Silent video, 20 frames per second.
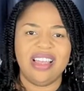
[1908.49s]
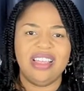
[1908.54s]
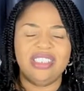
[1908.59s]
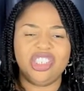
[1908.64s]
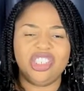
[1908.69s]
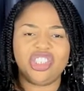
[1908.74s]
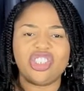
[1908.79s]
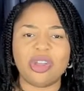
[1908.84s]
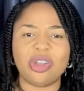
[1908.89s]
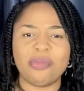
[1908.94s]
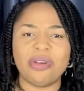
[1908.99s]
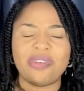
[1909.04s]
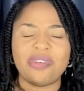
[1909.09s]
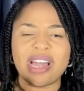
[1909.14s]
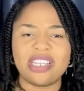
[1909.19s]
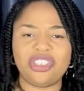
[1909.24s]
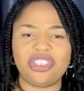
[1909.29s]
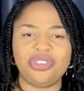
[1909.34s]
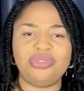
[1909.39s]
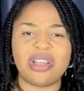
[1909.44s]
Some of
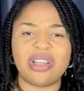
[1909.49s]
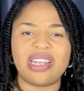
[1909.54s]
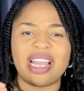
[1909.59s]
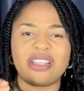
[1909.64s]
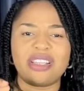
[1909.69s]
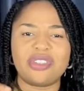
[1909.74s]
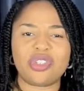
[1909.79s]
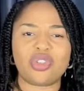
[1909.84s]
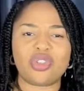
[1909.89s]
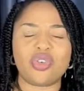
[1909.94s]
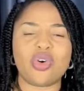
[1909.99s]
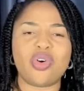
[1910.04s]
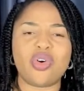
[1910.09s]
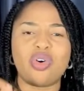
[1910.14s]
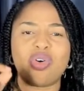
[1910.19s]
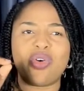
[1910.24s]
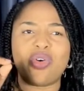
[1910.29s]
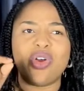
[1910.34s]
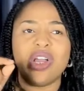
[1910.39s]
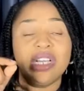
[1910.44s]
our children are
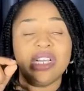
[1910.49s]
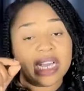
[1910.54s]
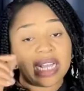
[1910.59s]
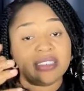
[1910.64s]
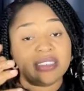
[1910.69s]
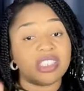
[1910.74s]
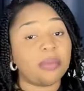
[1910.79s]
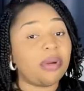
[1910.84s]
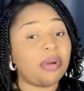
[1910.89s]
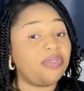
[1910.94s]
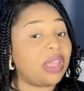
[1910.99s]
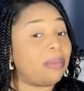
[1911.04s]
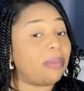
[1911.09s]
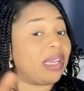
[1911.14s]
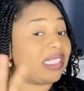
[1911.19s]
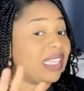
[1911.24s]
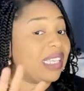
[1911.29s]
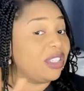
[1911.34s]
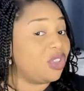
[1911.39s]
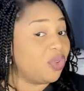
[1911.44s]
and some of them
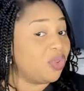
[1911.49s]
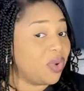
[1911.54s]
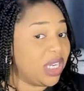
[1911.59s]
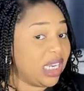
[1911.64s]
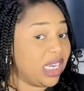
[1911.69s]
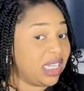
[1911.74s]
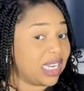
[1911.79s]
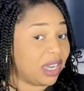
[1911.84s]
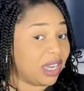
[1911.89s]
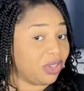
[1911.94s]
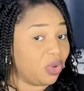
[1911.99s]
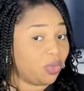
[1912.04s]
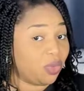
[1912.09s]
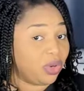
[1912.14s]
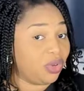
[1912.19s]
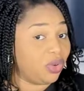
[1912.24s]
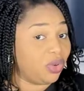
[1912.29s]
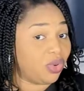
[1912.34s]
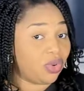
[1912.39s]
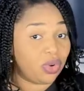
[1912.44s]
are sensory need. I don't
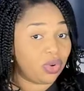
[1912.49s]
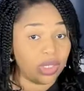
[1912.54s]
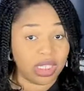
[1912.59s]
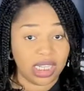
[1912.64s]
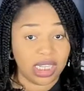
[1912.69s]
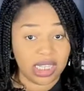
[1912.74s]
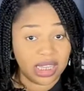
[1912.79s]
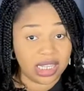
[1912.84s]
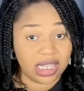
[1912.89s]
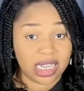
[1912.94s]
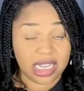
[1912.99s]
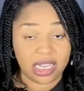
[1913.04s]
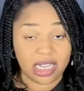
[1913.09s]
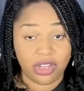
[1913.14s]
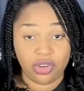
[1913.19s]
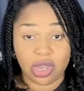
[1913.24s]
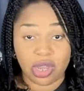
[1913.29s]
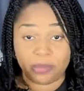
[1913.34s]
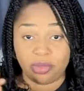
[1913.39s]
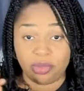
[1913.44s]
want to go in there.
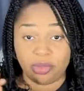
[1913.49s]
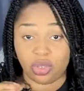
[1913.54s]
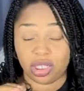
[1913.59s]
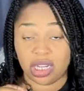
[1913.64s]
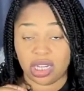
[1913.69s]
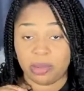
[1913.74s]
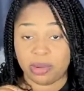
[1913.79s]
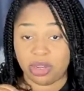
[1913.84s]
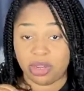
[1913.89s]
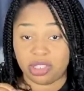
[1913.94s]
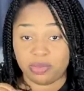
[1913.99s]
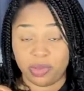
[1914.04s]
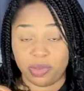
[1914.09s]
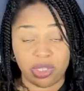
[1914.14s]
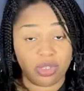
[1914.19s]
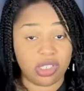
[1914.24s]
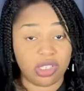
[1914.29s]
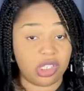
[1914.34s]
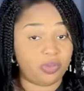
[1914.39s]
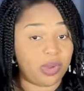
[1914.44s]
I'm not talking about being
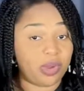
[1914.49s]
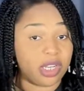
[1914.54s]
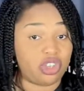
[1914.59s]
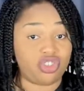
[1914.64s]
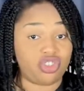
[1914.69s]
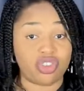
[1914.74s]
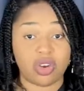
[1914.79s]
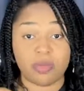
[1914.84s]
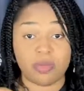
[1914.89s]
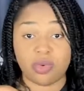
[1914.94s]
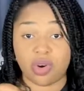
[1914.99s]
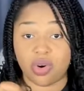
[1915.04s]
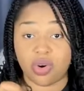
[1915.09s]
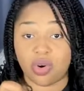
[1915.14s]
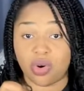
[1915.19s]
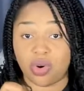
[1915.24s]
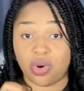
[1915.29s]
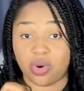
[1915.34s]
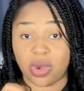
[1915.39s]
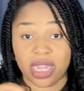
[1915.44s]
on the spectrum
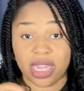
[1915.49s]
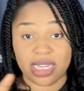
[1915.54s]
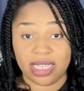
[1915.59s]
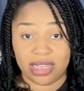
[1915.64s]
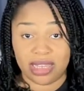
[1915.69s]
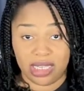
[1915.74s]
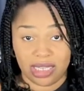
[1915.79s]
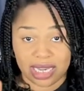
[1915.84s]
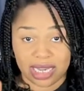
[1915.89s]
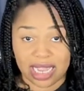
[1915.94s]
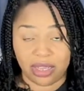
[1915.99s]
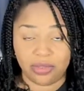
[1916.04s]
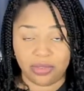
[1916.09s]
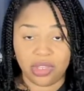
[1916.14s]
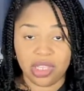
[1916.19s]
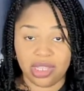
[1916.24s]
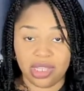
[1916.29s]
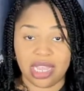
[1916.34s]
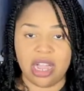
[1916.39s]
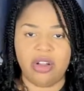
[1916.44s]
or anything
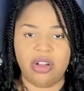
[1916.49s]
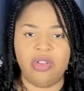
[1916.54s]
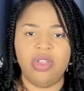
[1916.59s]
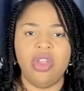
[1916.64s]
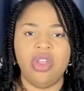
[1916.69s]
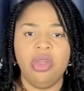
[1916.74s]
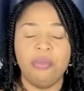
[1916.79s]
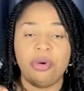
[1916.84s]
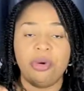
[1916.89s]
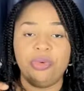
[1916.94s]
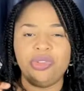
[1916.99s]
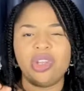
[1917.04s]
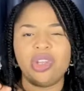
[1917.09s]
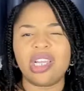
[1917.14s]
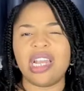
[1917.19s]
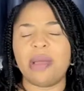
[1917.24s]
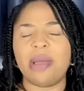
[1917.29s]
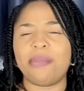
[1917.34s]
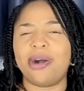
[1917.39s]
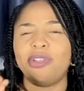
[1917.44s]
now, but we're
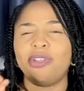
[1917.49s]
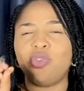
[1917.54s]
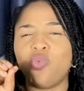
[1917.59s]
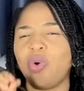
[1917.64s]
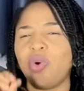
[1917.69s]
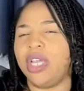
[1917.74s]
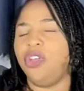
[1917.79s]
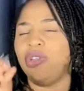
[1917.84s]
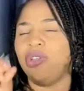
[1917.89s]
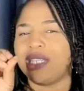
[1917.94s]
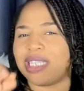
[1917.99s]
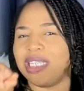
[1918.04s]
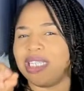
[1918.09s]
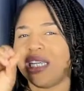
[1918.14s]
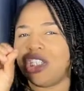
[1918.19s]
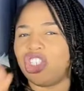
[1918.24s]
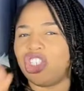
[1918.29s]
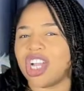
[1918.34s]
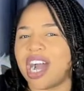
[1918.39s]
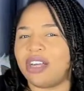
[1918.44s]
talking about when you see
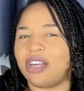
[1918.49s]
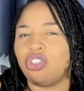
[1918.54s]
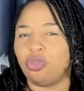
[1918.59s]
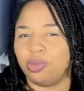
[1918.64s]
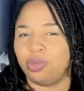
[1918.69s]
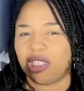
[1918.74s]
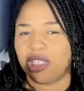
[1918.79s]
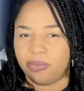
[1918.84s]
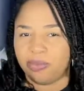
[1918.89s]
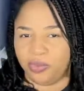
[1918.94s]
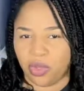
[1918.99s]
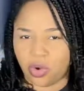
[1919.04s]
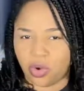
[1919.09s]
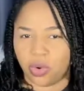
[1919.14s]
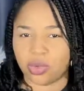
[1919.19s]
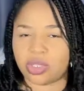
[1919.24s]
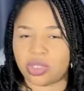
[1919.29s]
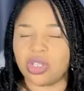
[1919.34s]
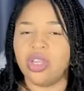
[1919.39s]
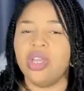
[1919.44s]
a child to be
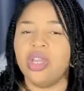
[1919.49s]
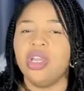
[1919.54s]
difficult.